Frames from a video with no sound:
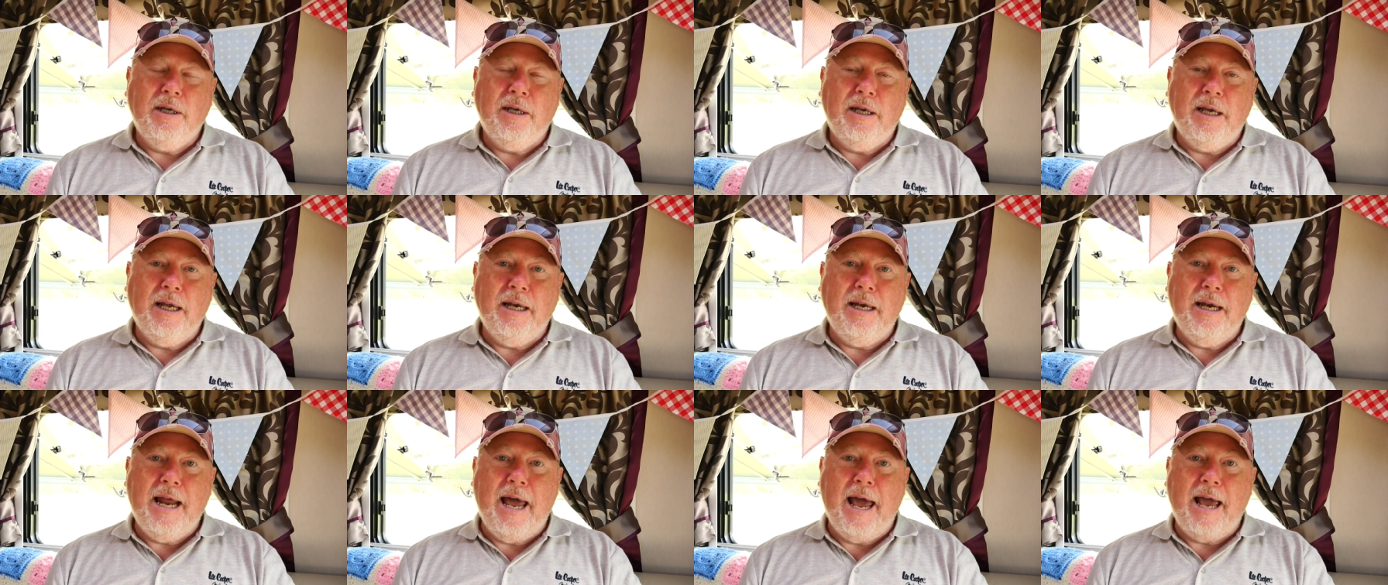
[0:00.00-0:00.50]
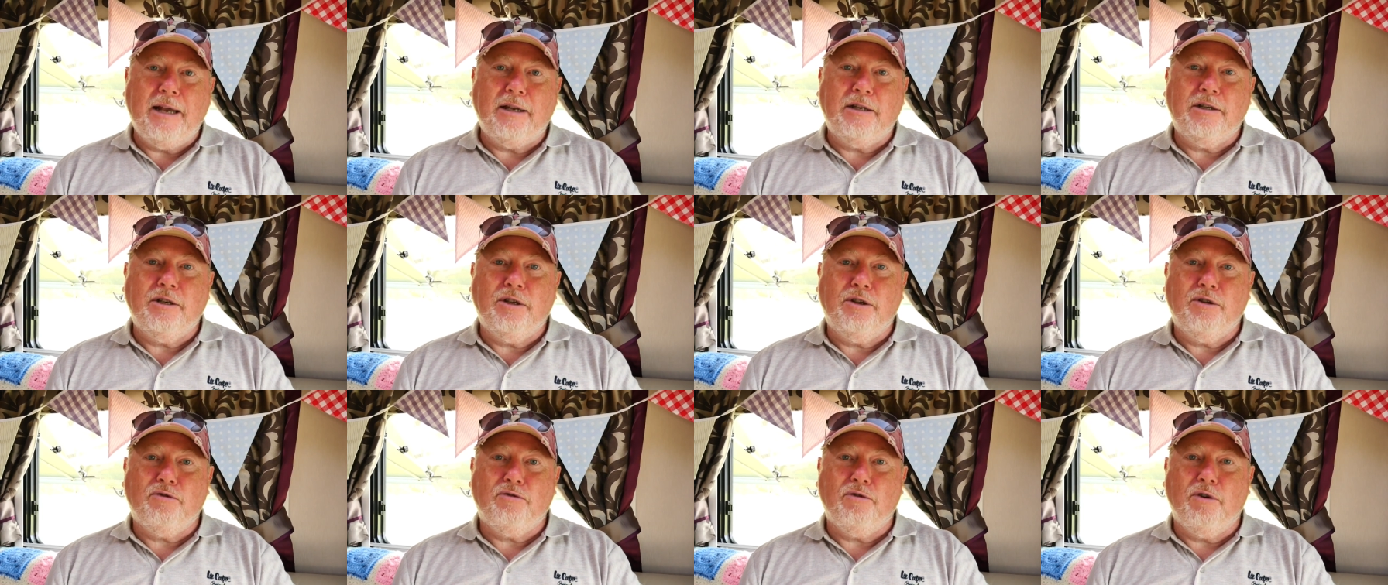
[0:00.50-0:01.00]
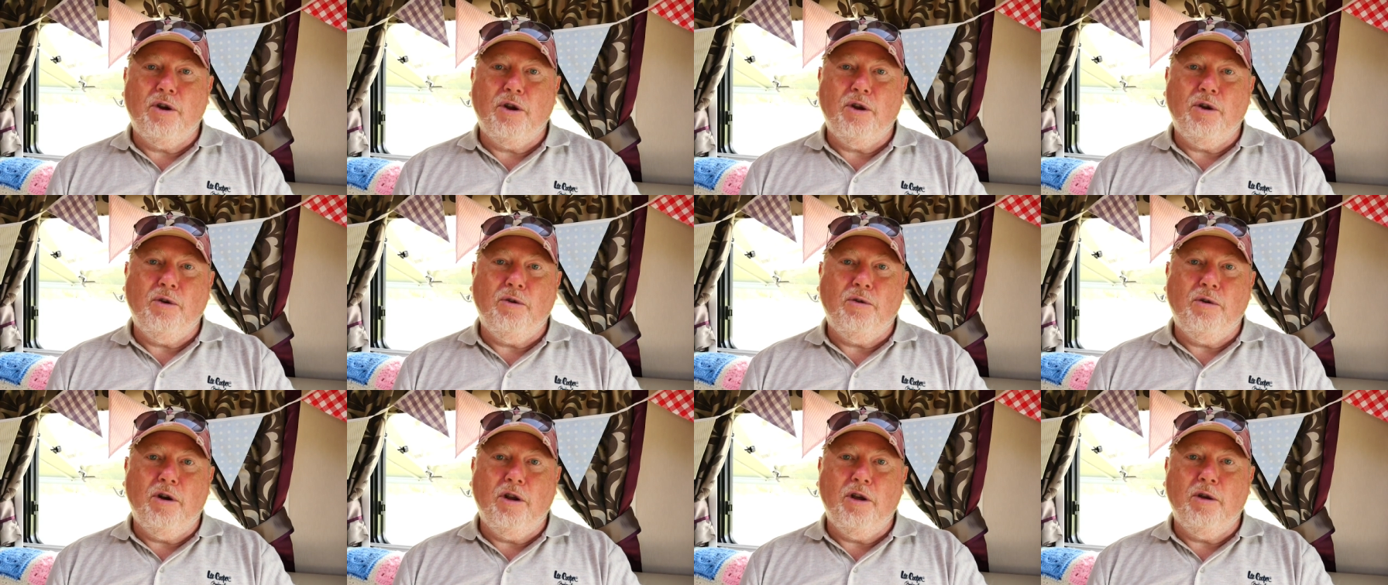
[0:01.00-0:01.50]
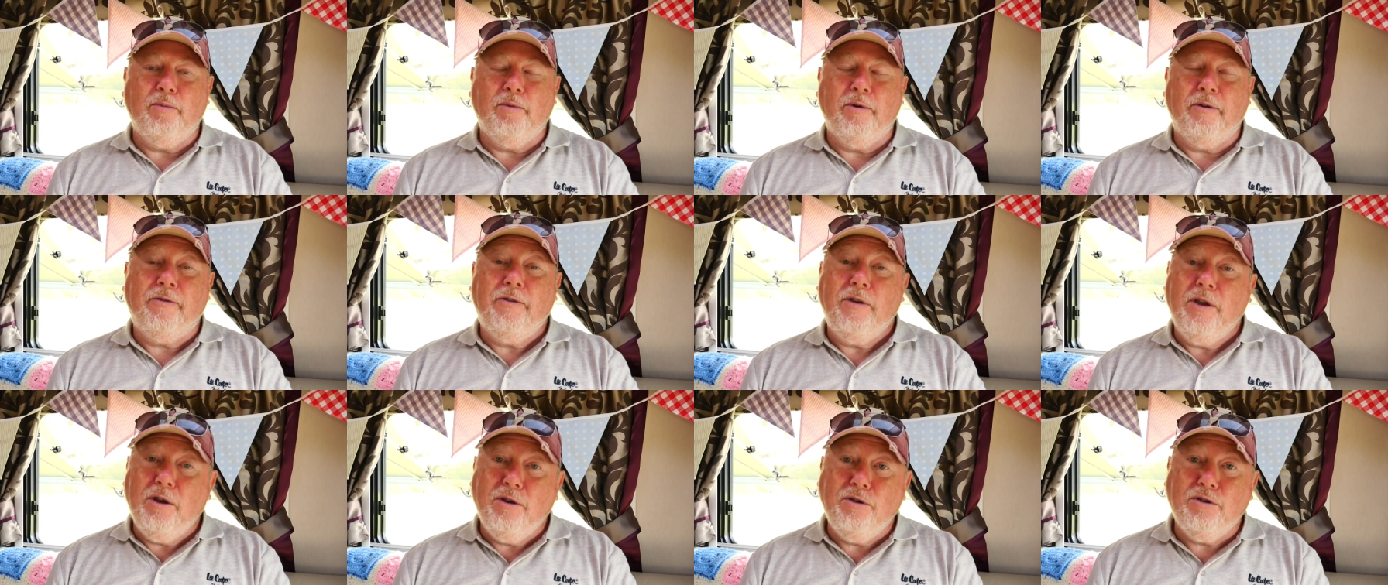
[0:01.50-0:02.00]
connect through
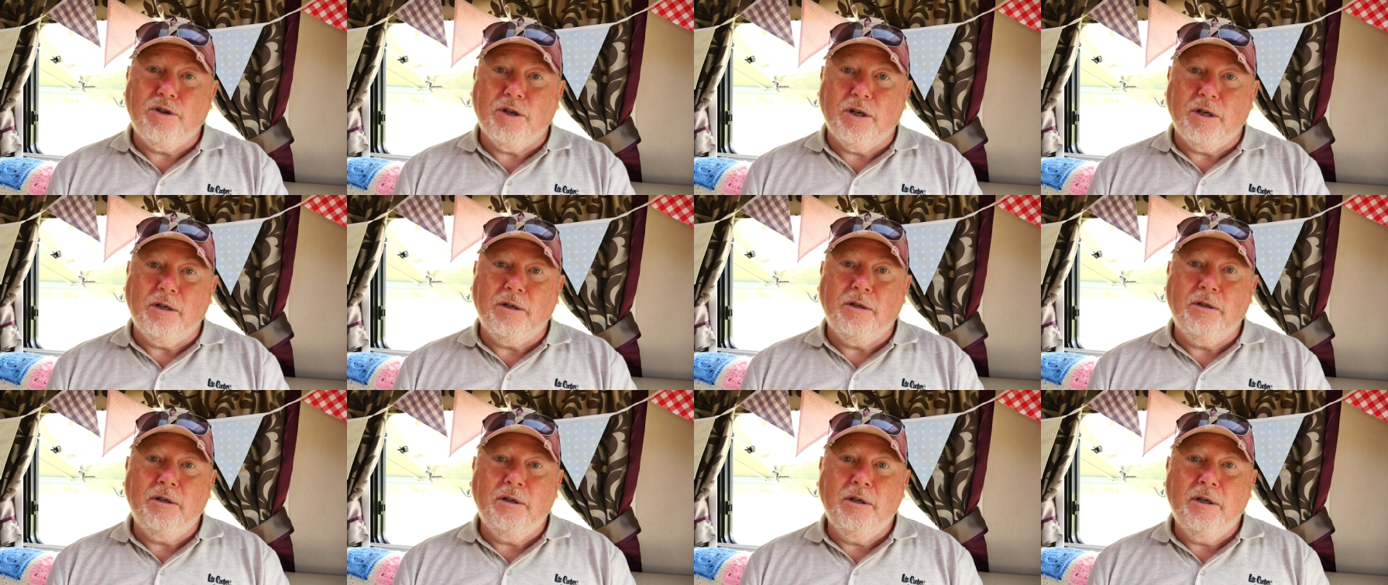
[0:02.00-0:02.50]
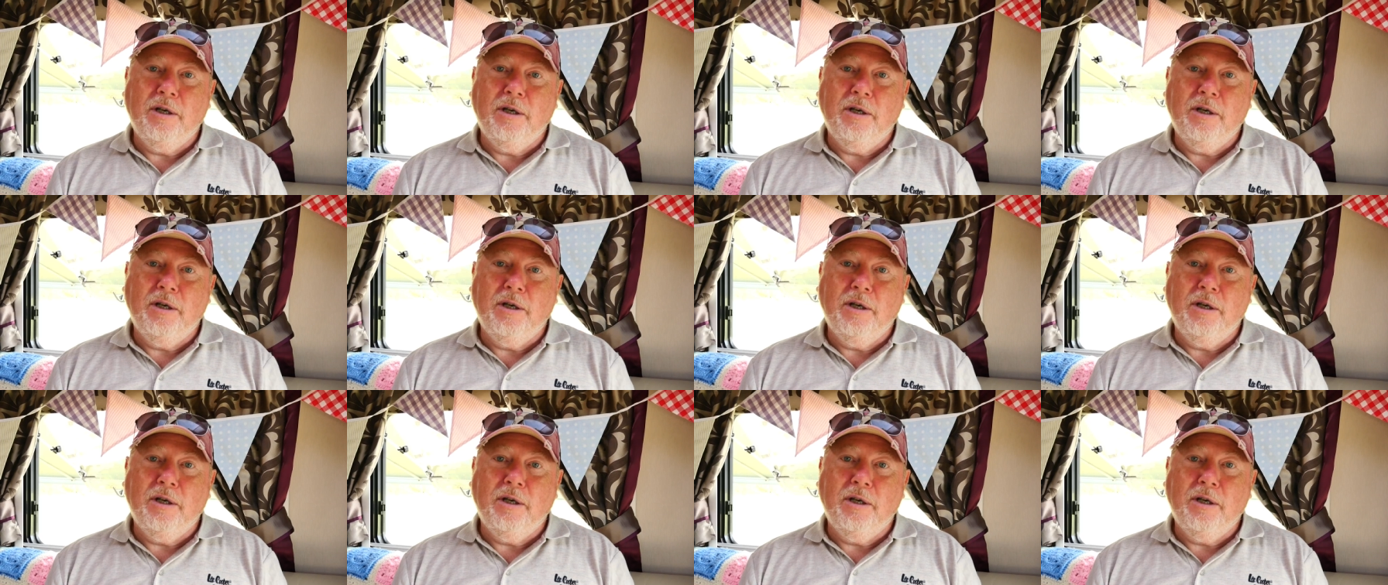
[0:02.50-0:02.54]
LumaFusion